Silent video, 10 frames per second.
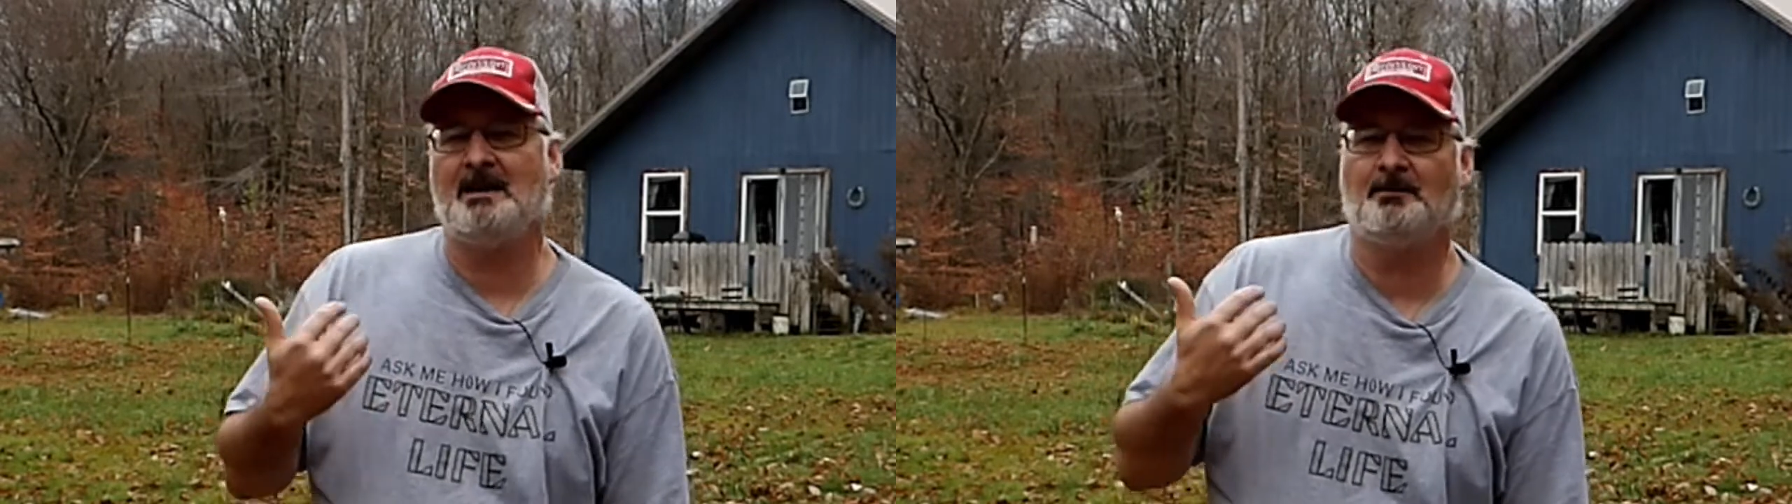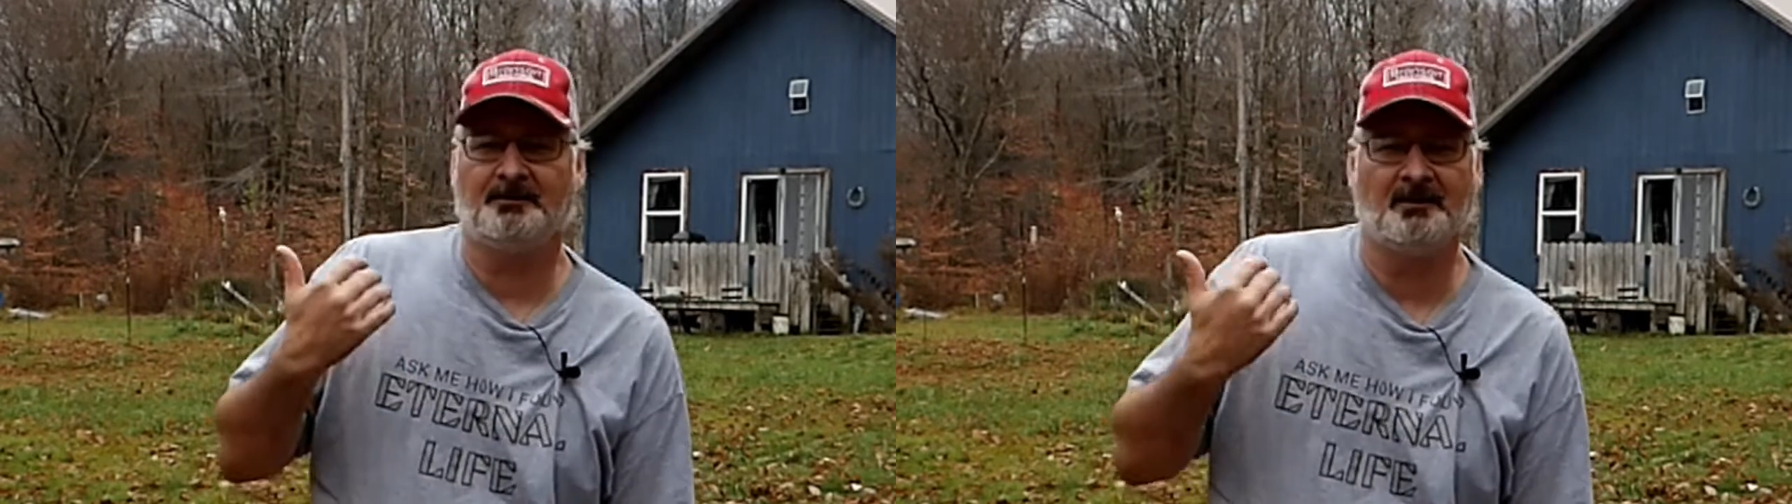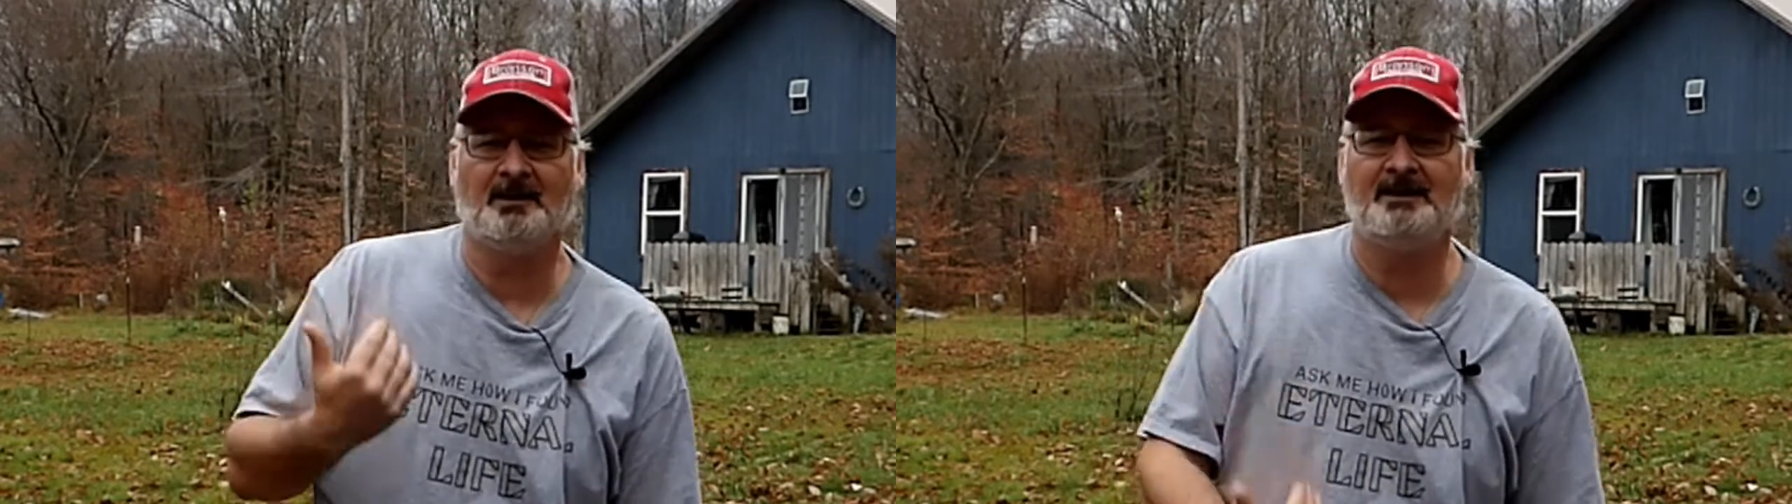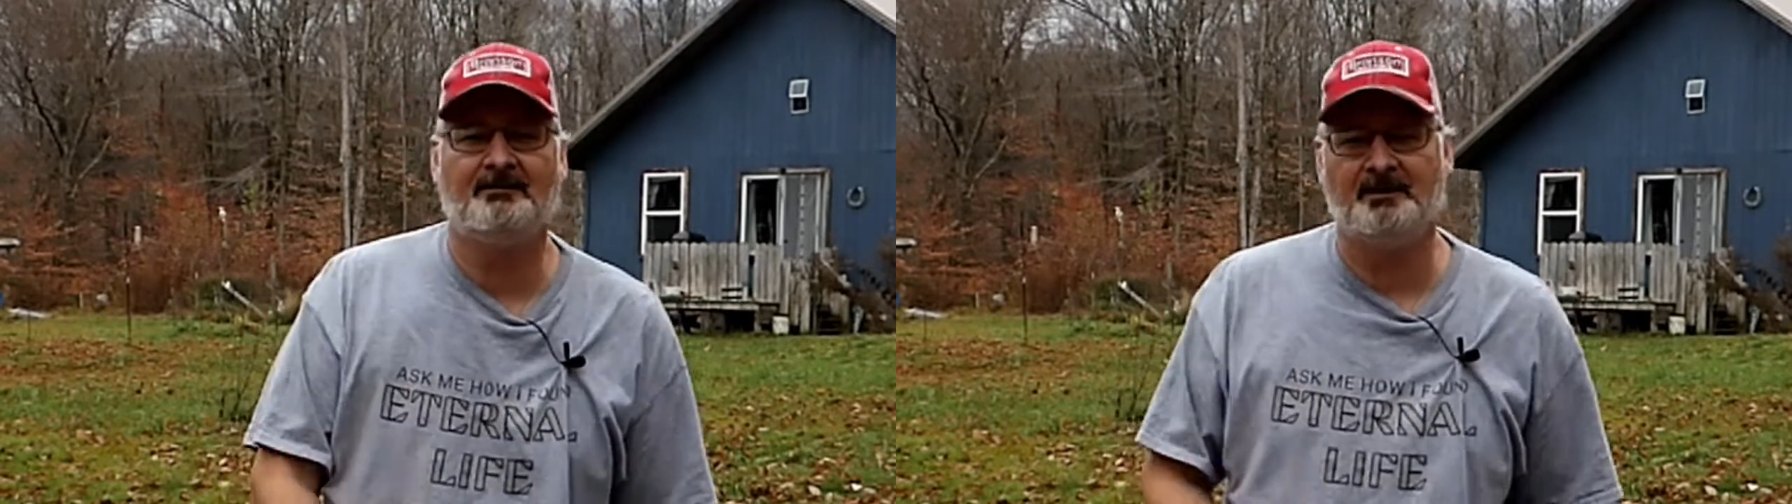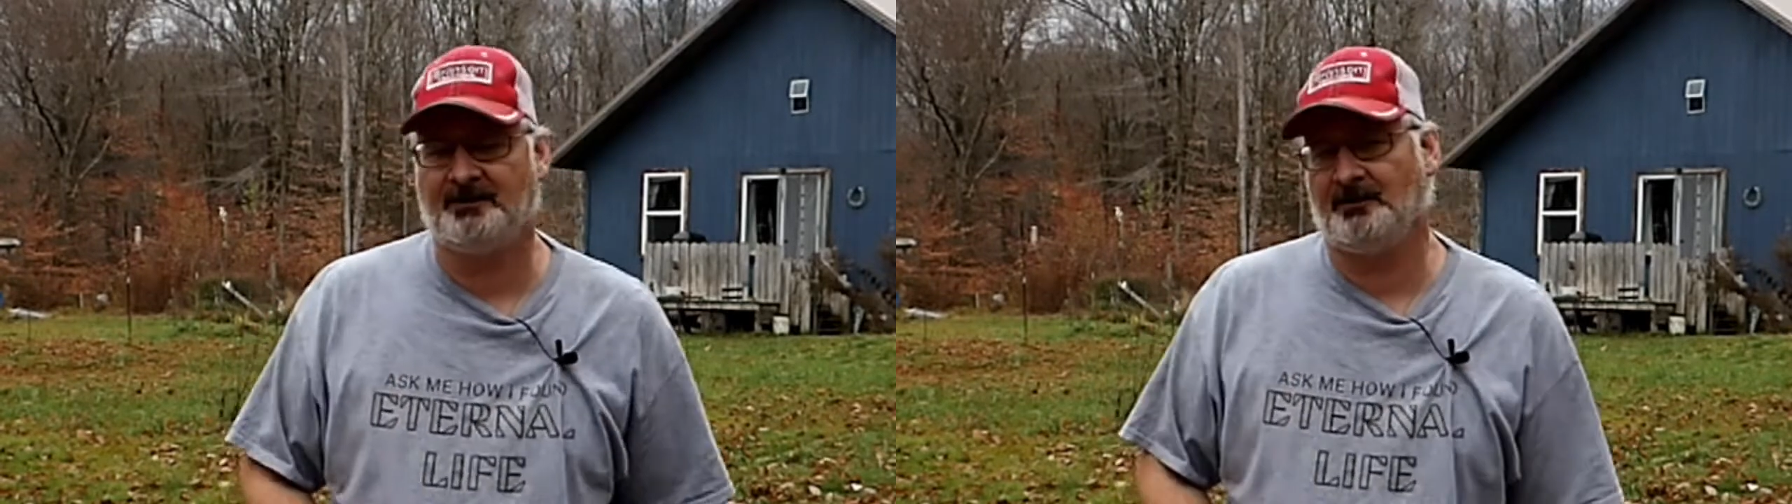able to
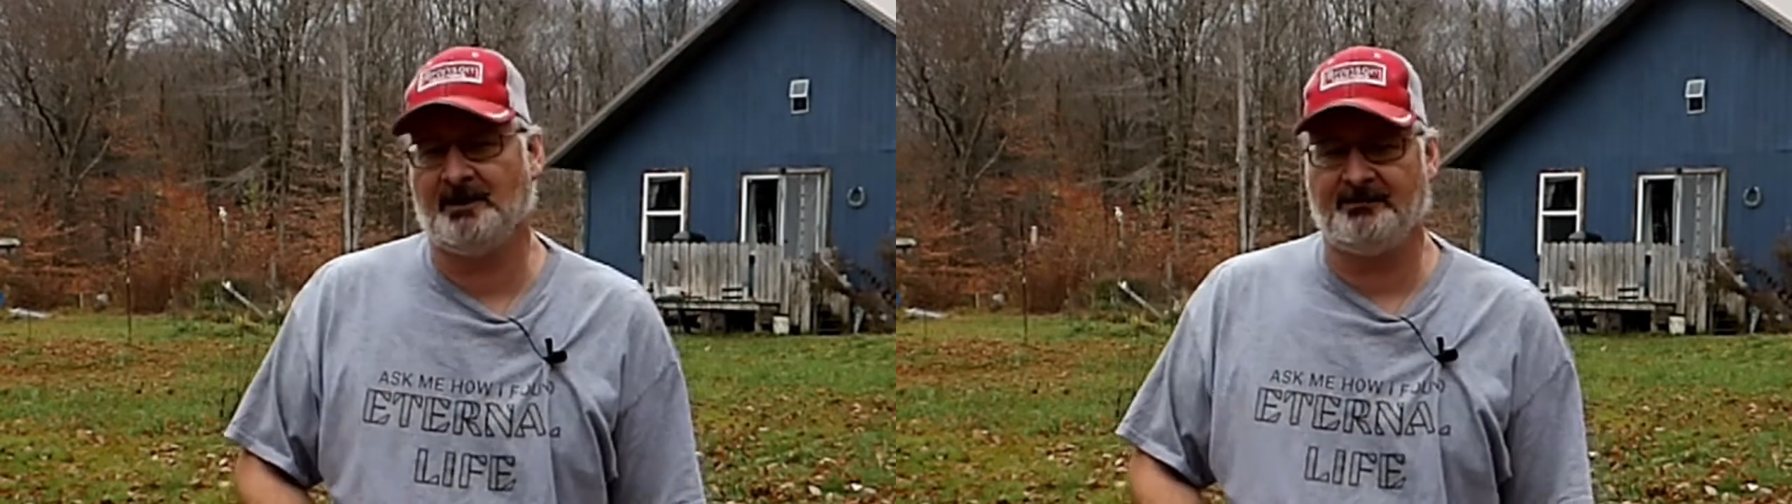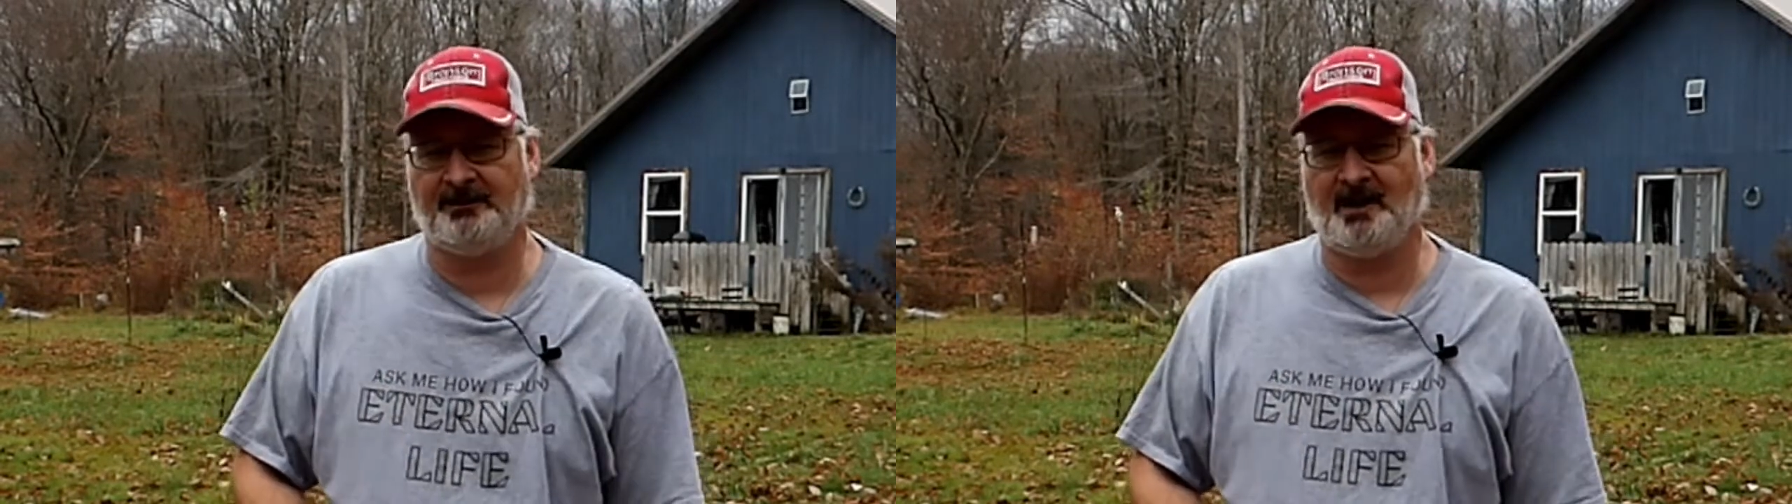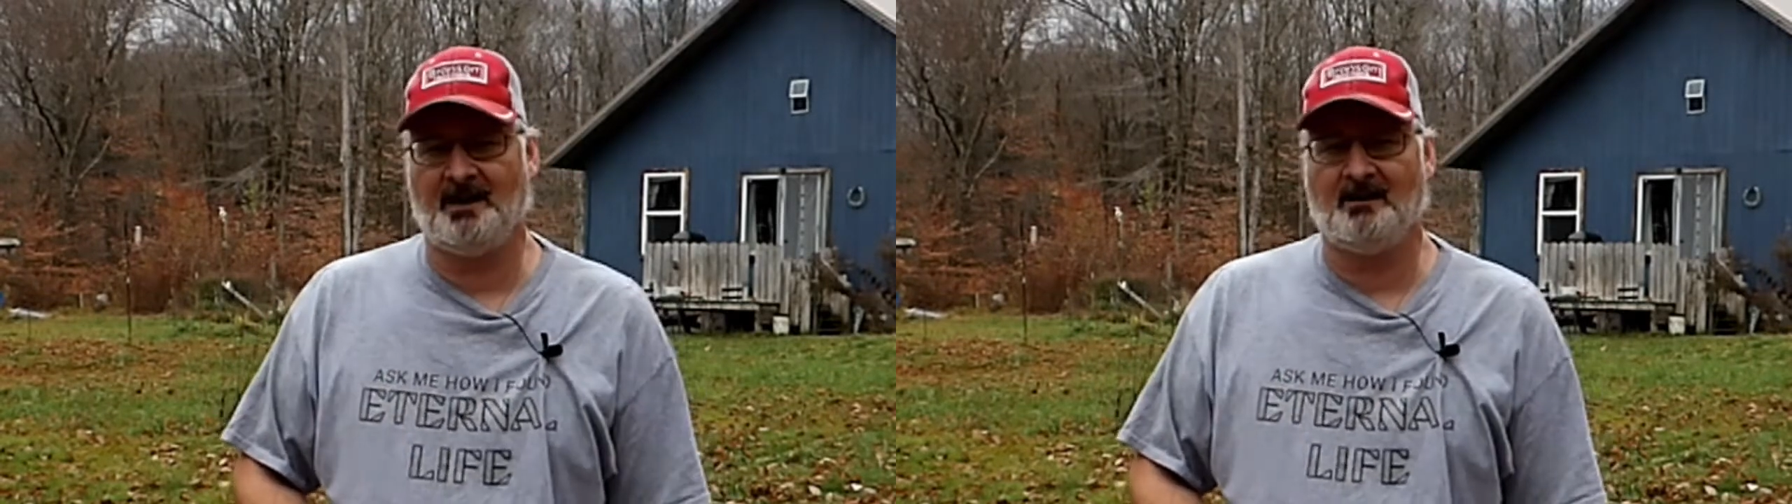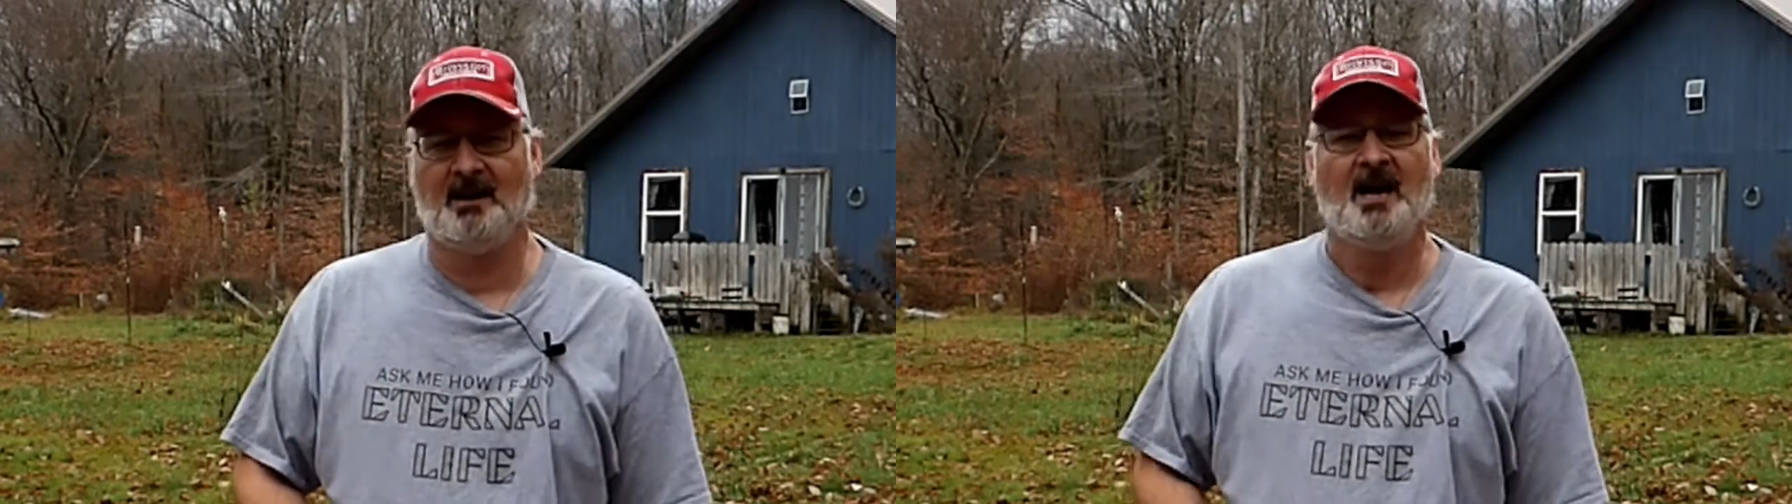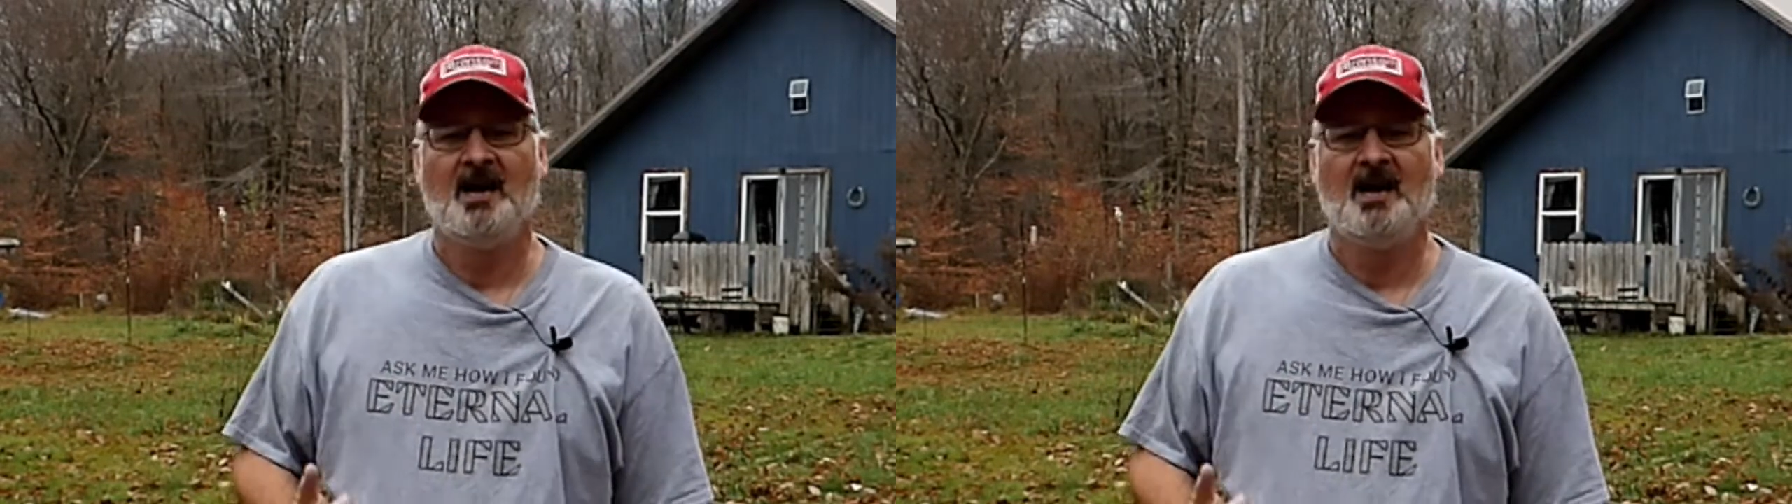live this lifestyle